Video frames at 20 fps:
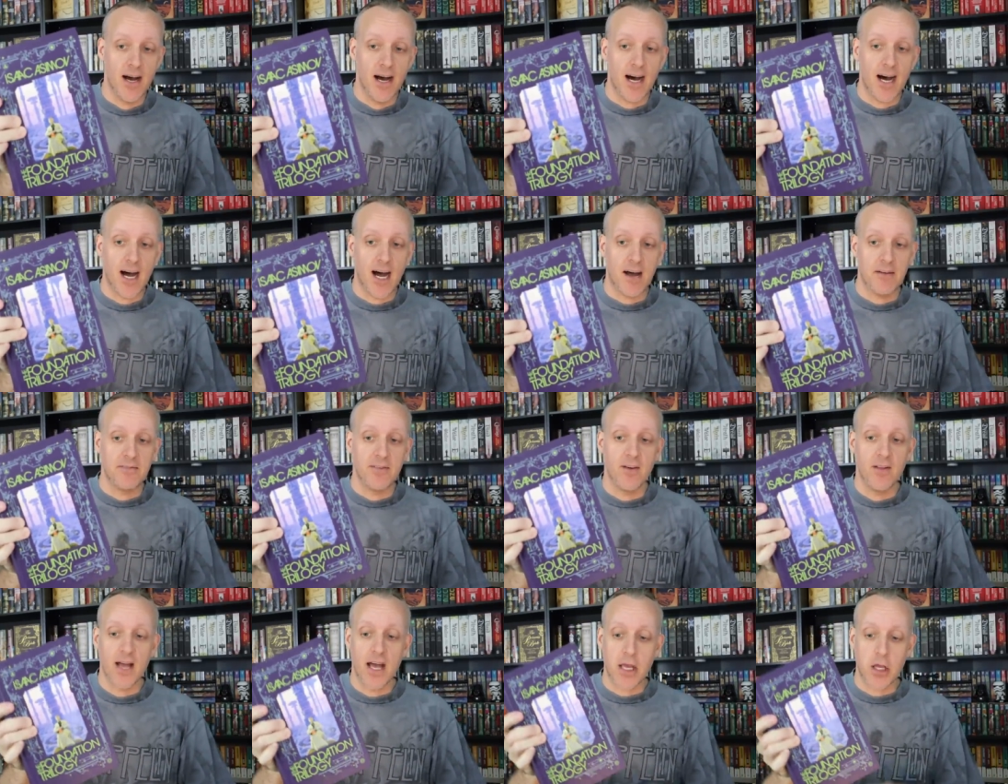I
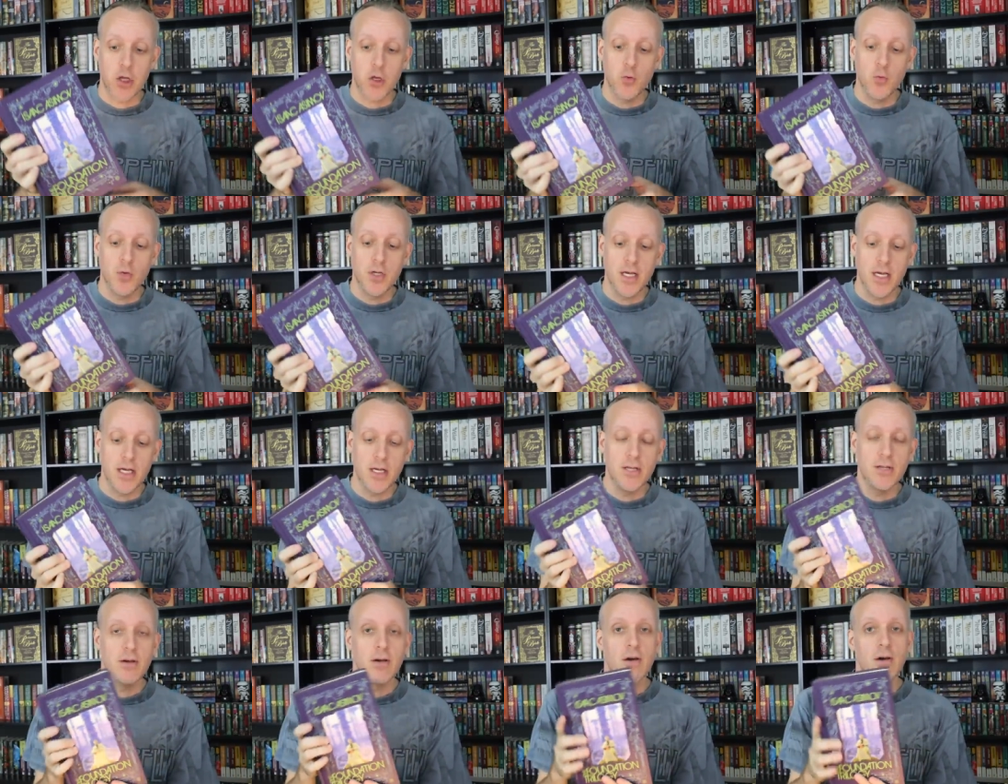feel like you
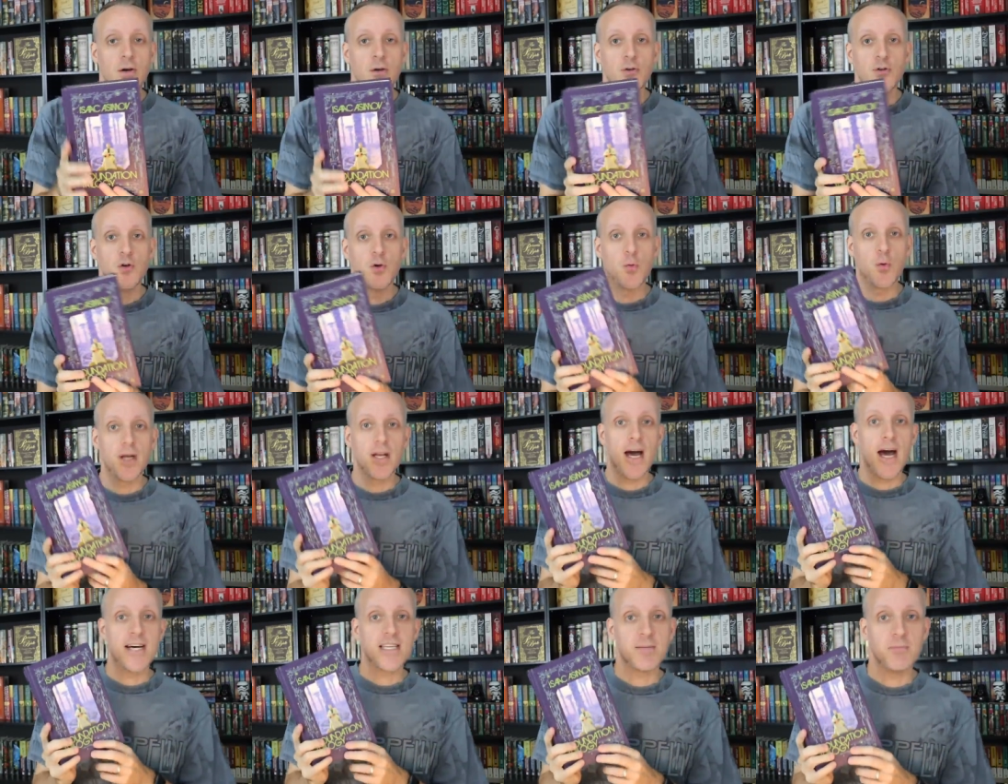need to
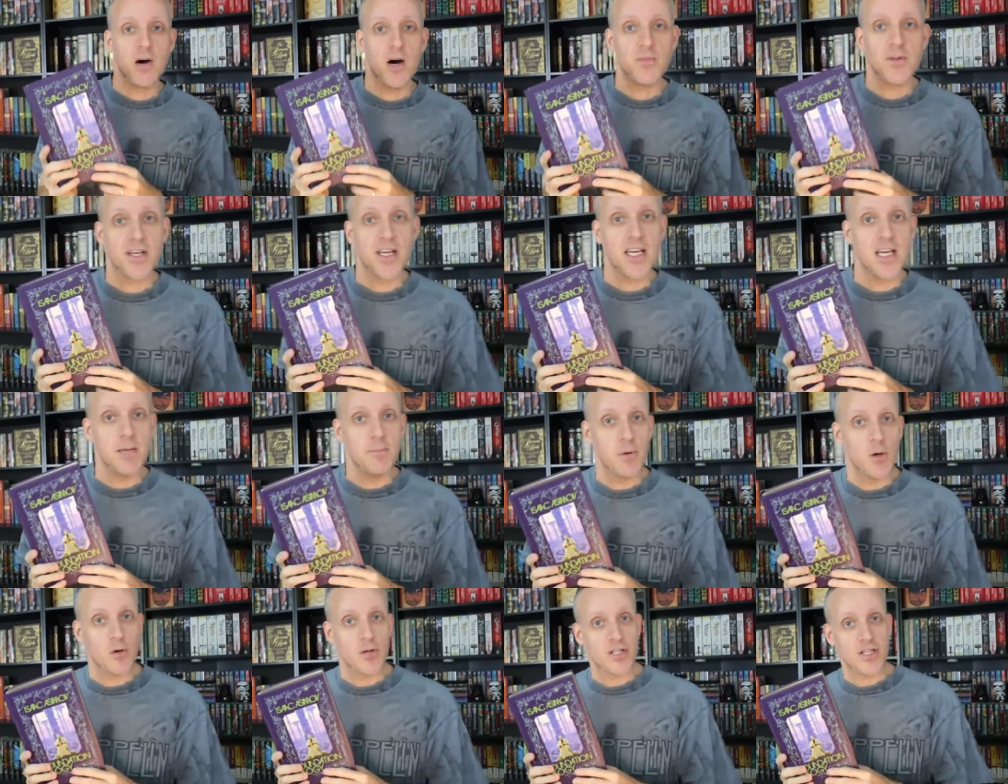read Asimov to
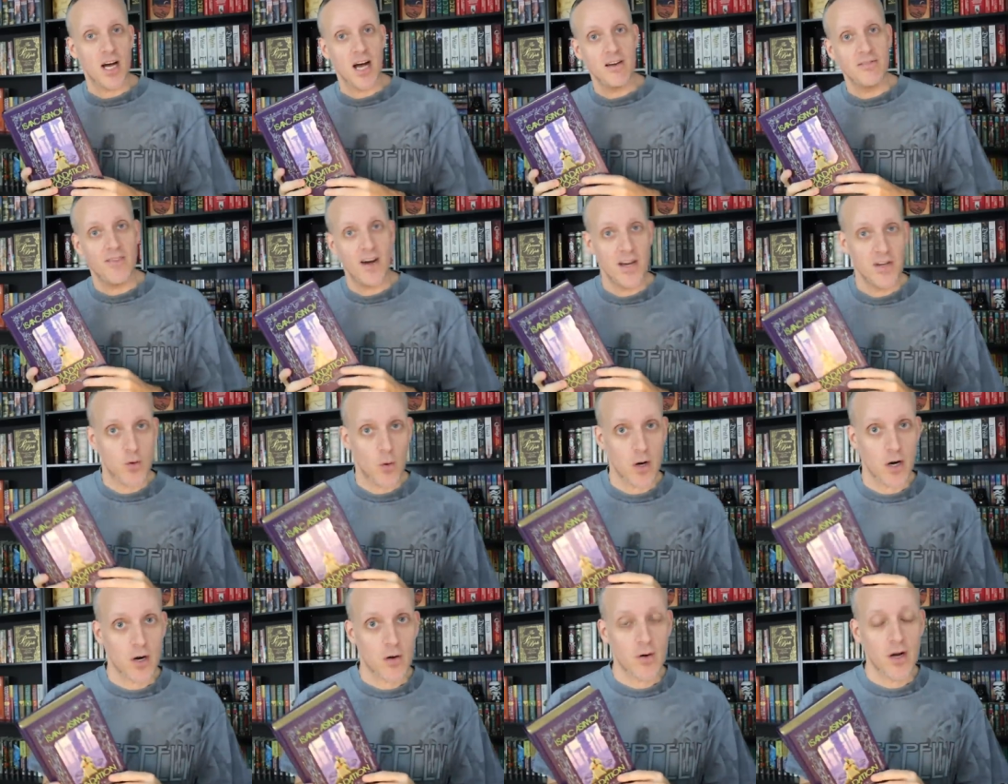keep your sci-fi
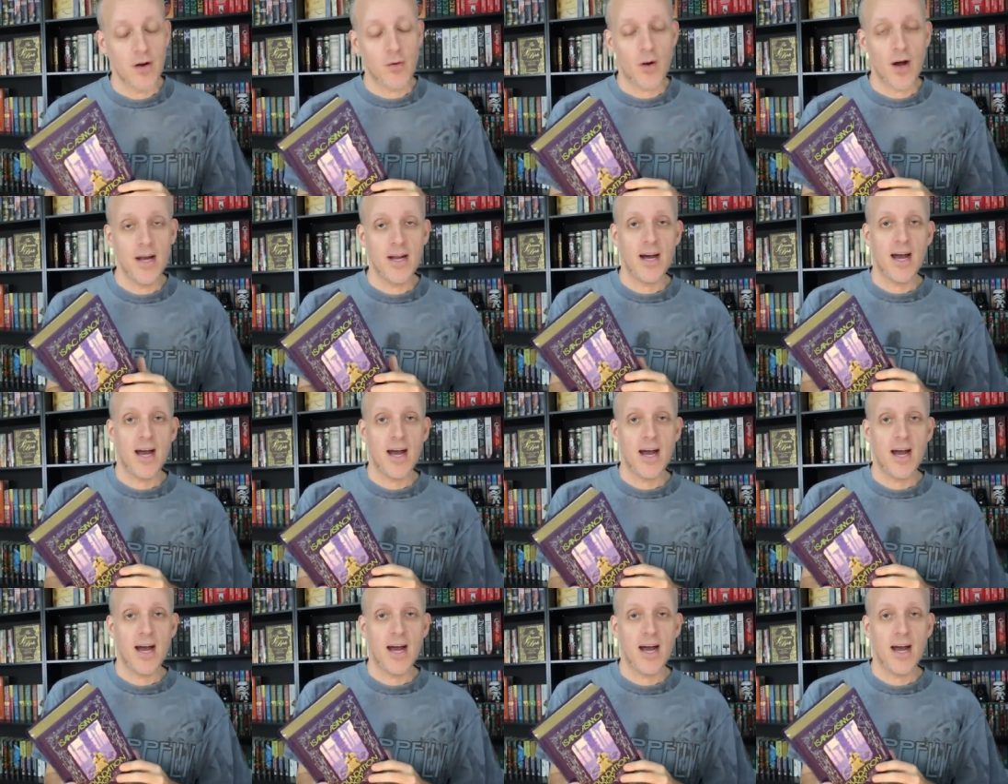dork cred, right?